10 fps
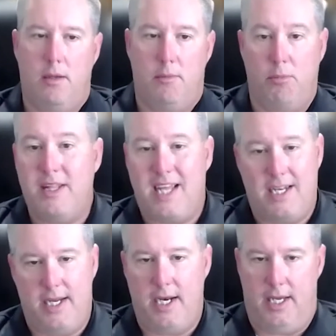bring that
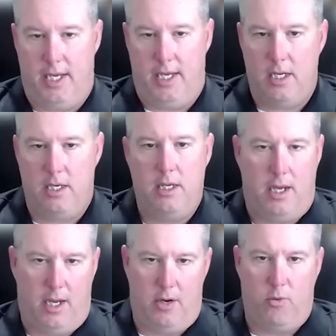data in
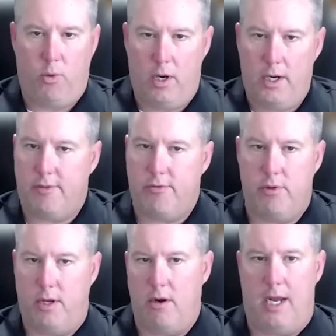and run it
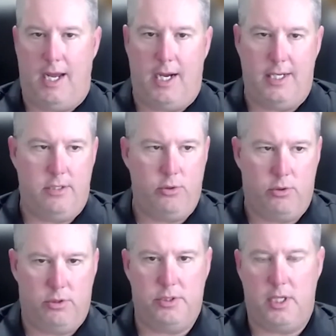through their AI
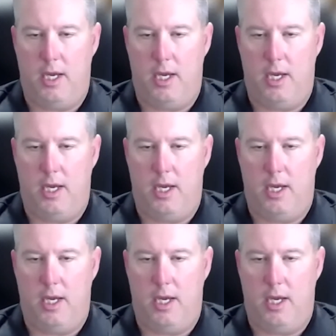tools